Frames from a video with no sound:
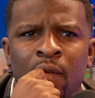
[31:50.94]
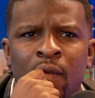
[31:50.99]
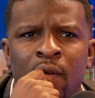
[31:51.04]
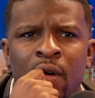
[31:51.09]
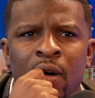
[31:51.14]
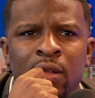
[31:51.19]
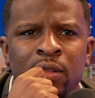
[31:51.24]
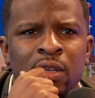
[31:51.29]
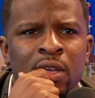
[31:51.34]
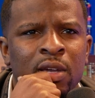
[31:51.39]

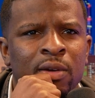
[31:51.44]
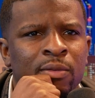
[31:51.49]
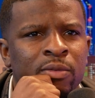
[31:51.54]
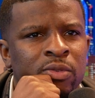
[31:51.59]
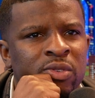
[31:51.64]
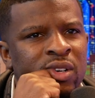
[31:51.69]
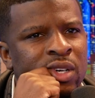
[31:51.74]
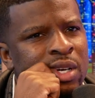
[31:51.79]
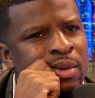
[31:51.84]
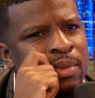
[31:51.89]
I think a
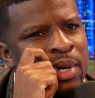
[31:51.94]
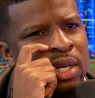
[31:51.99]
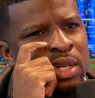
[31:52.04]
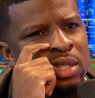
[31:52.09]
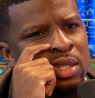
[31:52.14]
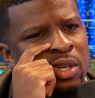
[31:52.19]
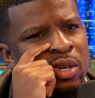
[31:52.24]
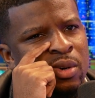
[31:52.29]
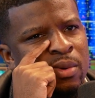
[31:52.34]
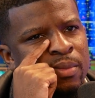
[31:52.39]
friend might have
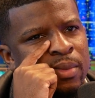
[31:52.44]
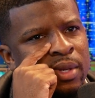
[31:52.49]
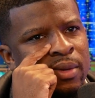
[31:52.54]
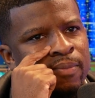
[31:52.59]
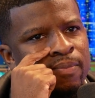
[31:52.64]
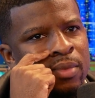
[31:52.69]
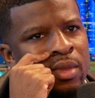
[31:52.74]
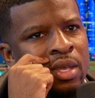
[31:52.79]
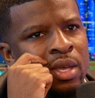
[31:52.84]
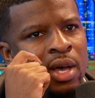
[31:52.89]
told me.
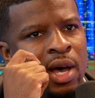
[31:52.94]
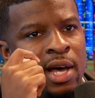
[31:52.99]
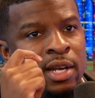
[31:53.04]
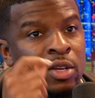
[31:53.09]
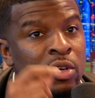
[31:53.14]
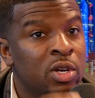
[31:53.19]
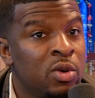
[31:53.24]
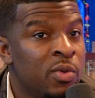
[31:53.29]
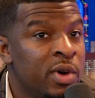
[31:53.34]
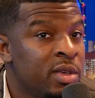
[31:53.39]
I know
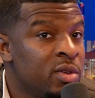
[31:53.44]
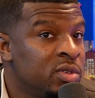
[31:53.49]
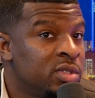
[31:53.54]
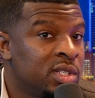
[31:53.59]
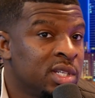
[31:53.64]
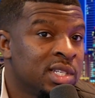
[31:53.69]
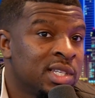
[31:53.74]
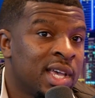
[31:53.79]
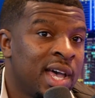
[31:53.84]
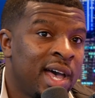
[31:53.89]
the one you
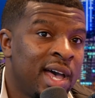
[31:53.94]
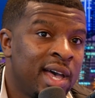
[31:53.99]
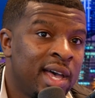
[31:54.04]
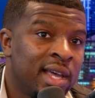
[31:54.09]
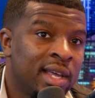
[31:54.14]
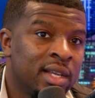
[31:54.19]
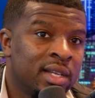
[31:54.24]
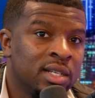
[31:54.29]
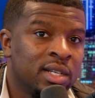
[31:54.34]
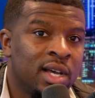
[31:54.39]
just
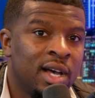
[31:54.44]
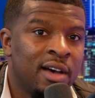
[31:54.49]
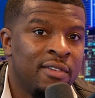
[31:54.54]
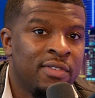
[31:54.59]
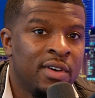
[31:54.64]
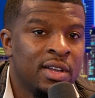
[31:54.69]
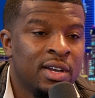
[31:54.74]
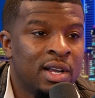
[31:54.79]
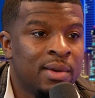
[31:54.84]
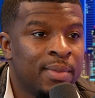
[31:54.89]
had. I
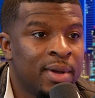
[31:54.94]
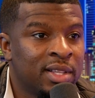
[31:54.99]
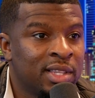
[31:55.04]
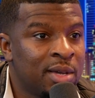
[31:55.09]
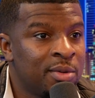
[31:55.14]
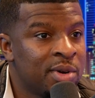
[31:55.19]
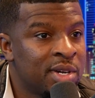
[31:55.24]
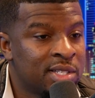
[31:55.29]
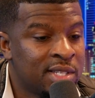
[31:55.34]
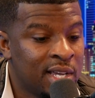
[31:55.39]
found out about that
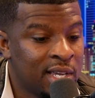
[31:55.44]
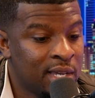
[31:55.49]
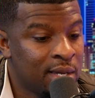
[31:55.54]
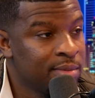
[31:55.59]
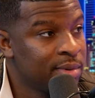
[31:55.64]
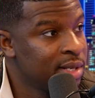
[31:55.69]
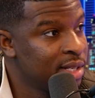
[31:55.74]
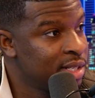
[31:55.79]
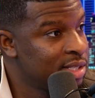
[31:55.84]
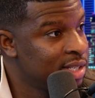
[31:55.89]
one because I kept
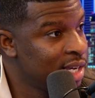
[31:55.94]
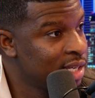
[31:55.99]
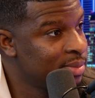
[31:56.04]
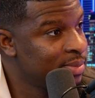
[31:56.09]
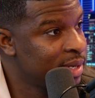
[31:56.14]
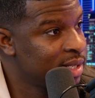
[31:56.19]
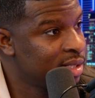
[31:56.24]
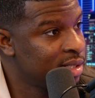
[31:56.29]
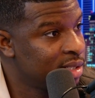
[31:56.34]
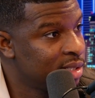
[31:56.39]
getting the text
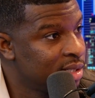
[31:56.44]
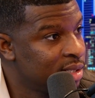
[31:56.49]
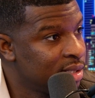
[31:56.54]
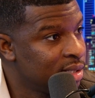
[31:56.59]
messages.